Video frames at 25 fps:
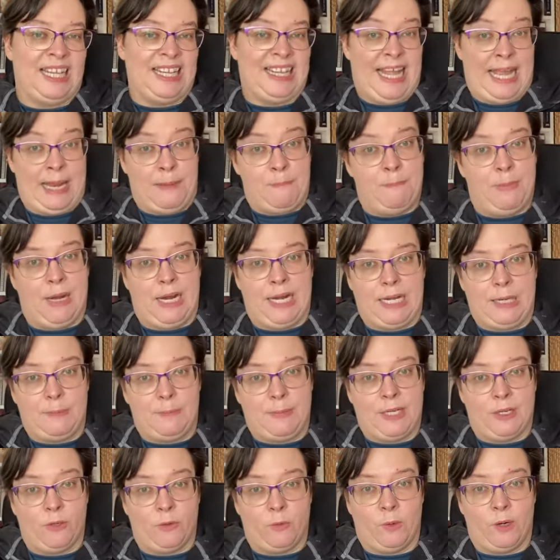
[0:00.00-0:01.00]
A
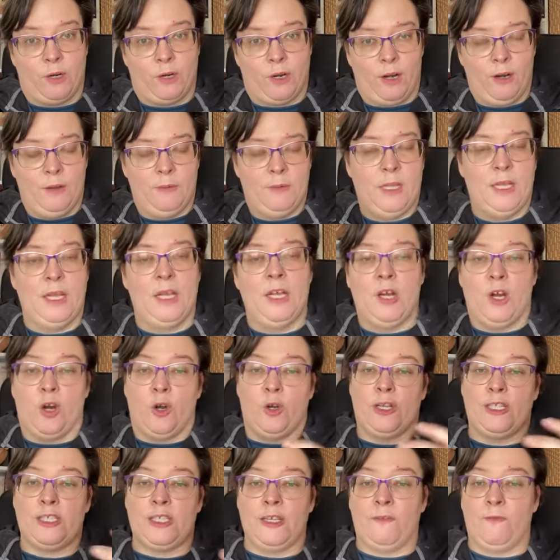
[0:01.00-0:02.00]
light-bodied Pinot Noir?
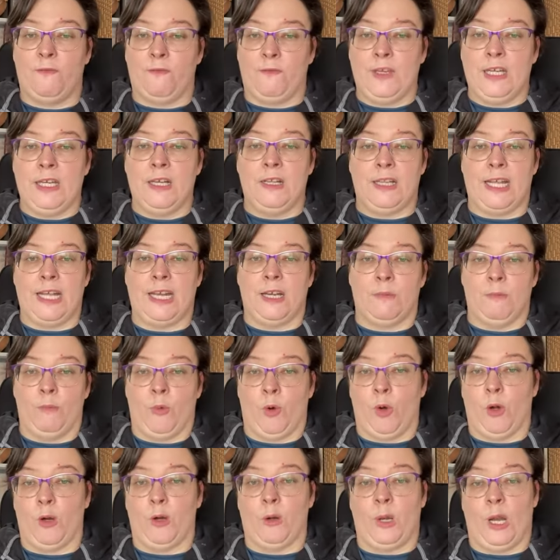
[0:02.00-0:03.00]
Or does it feel like
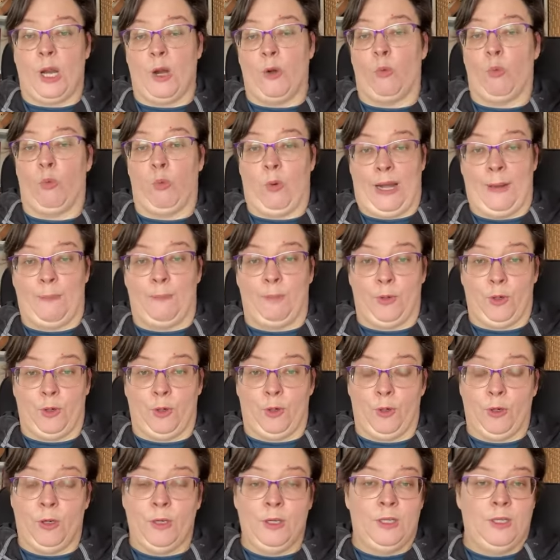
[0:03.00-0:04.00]
more a
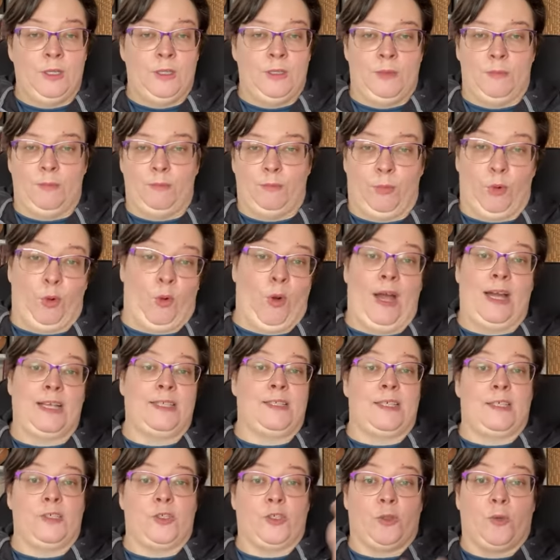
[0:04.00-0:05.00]
riper
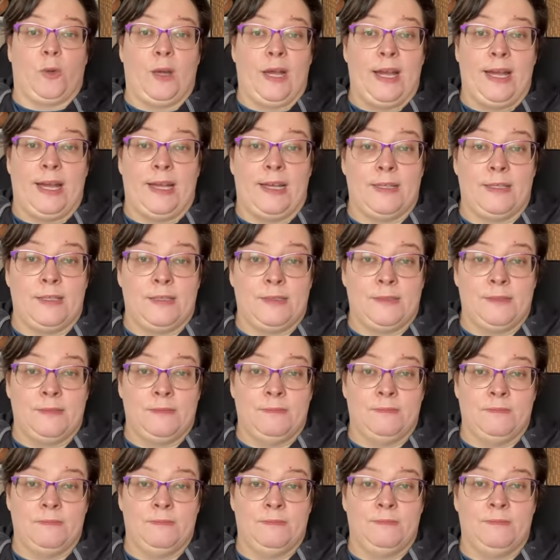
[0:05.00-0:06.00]
Barossa Shiraz?
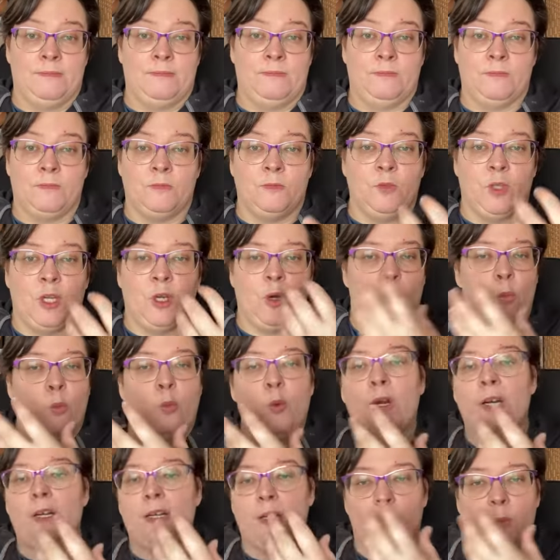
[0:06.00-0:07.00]
You know,
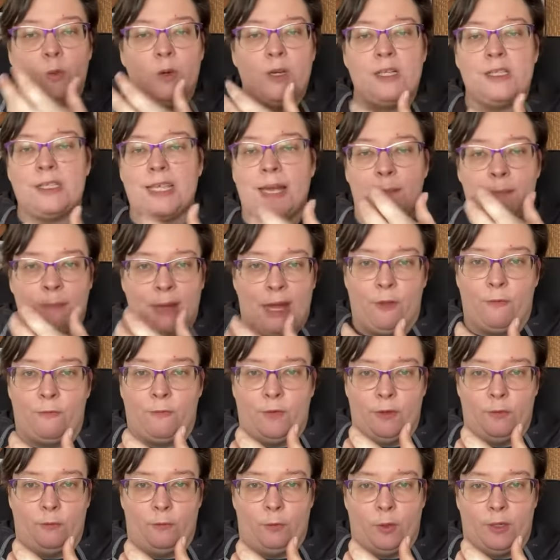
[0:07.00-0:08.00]
where does that mouth
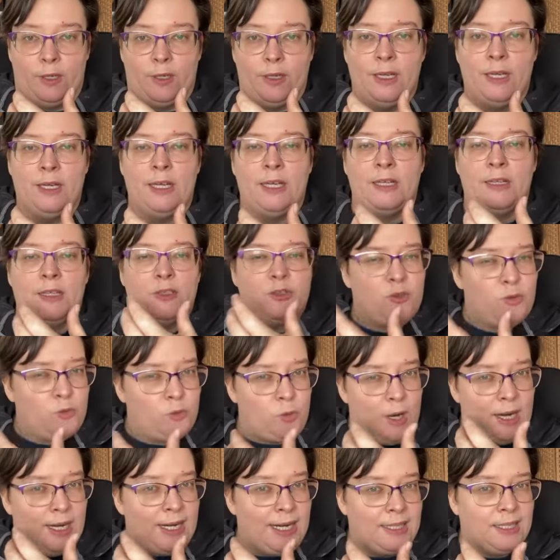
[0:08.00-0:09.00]
feel for it?
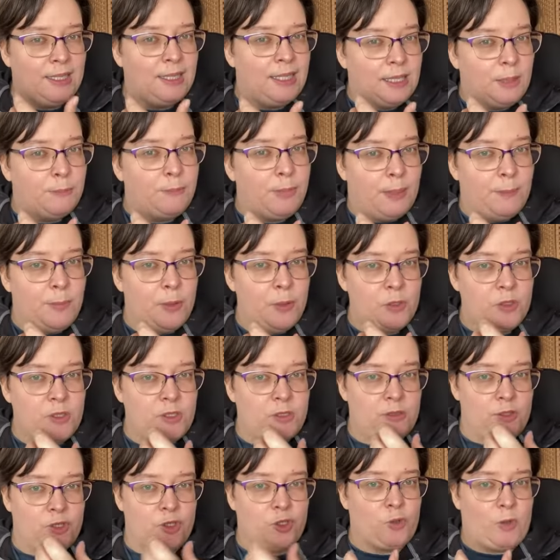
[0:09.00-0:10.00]
Try not to let the
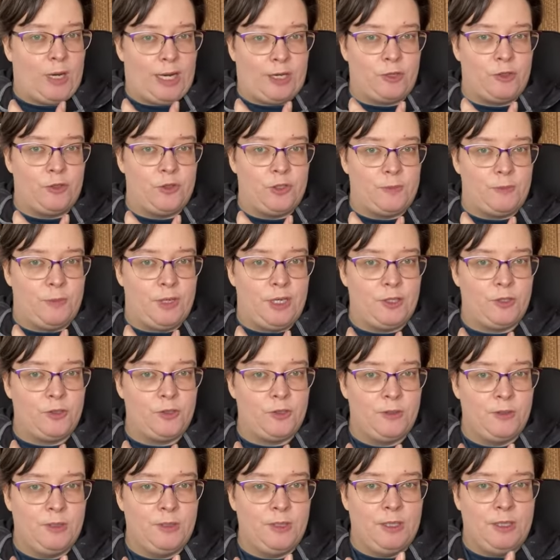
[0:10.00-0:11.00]
bubbles distract you as
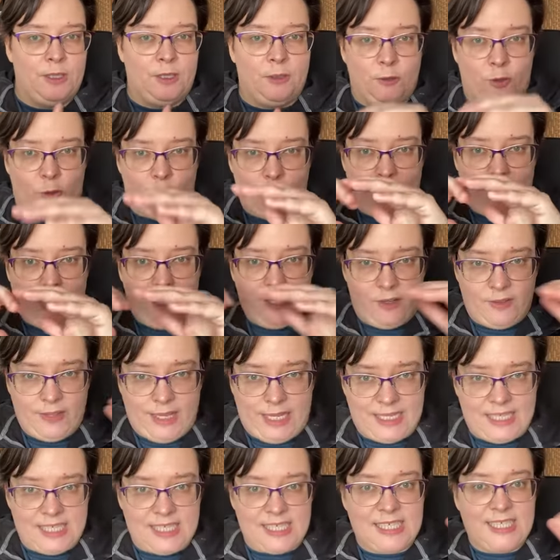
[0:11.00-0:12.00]
much. Grade it on
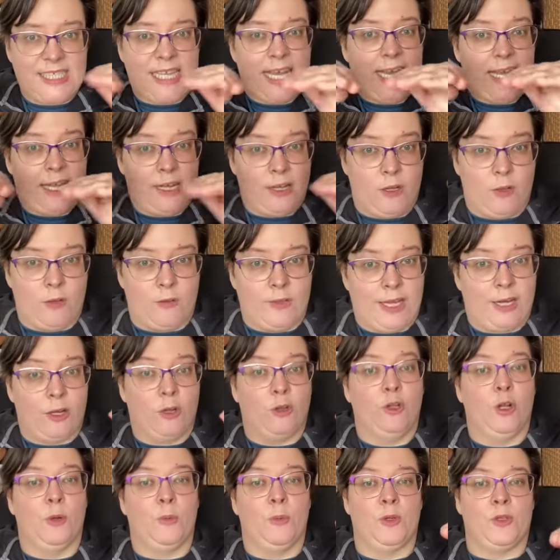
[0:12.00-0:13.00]
that scale, that
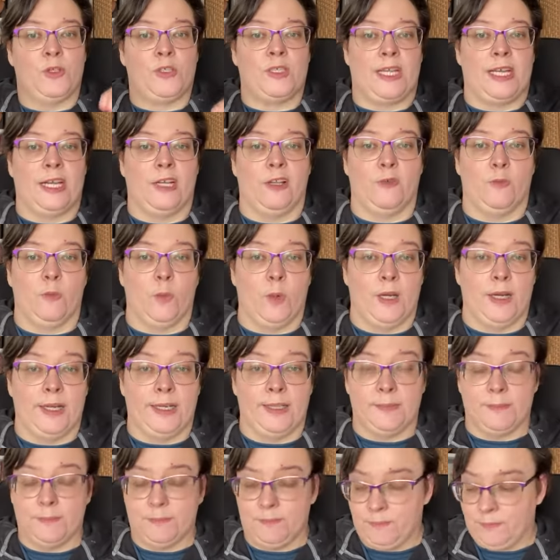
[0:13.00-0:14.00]
global scale of
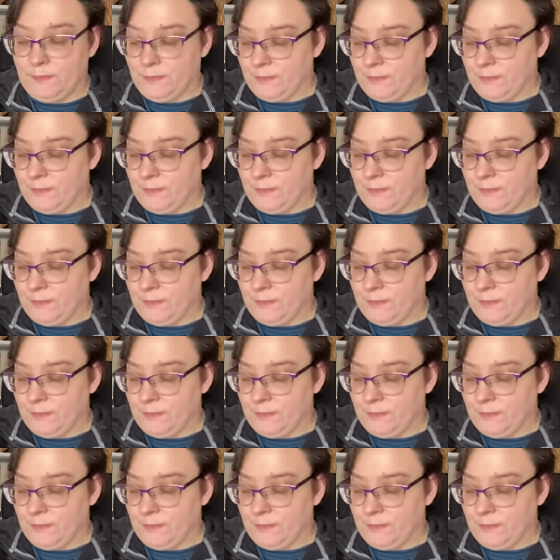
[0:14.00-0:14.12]
wine.